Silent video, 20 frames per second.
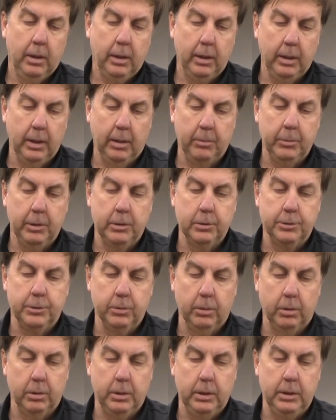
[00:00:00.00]
and I'm going to
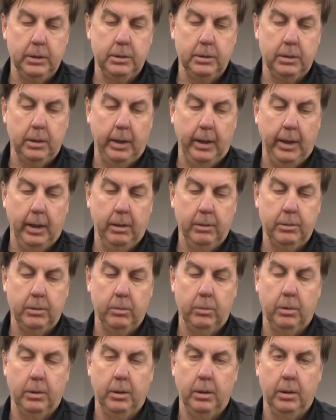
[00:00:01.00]
short these out
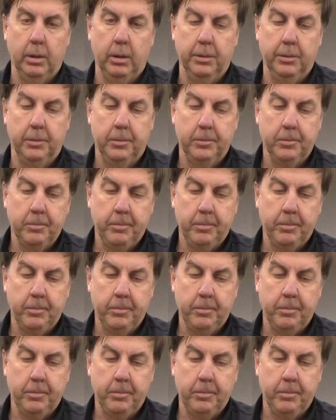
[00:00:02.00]
to one another.